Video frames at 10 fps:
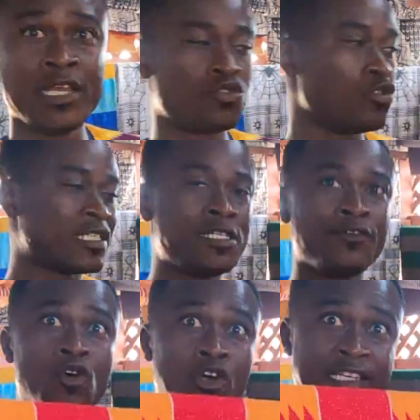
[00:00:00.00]
day to
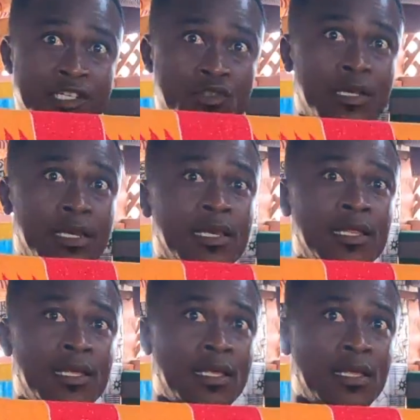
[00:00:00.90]
achieve only this
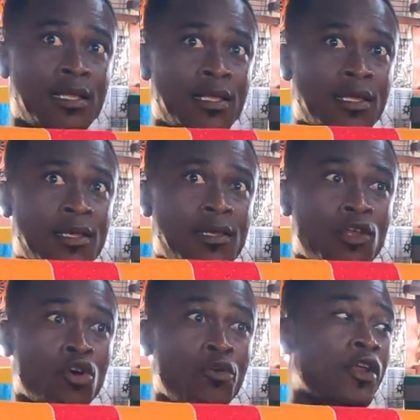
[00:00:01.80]
one.
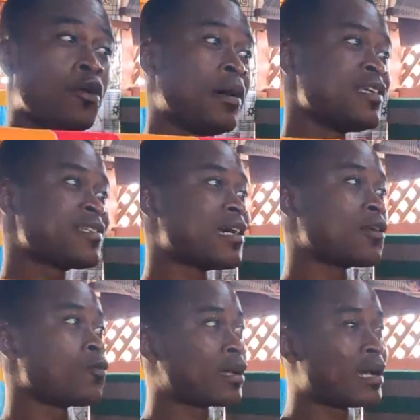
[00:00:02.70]
You know, we normally
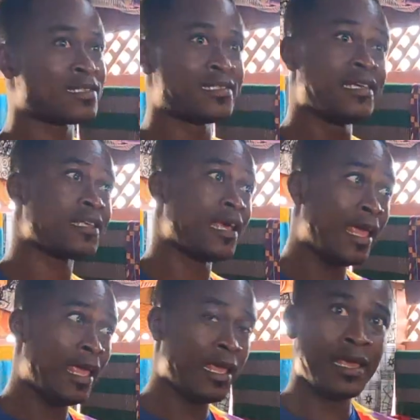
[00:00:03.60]
start work at 6
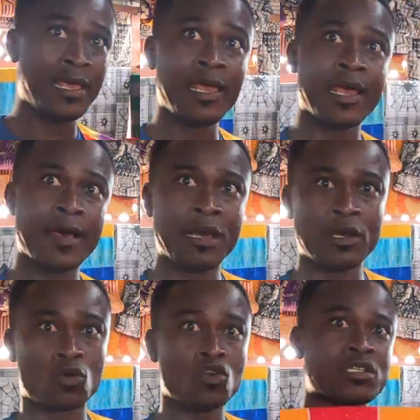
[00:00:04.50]
a.m.
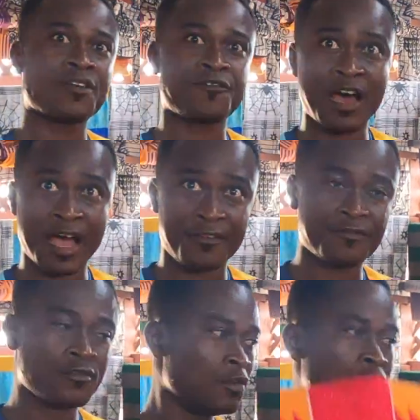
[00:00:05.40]
and close at 5
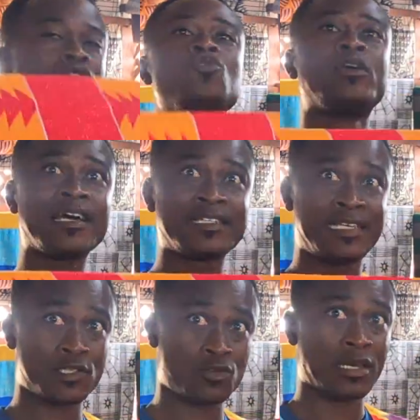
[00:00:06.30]
to get
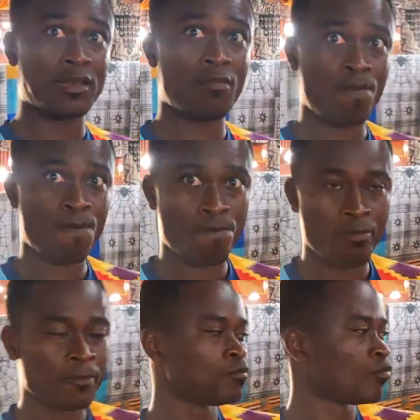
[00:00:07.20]
this one.
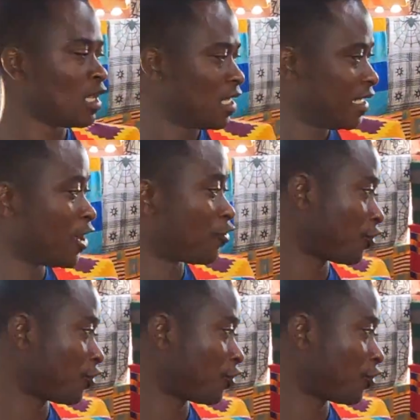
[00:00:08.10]
The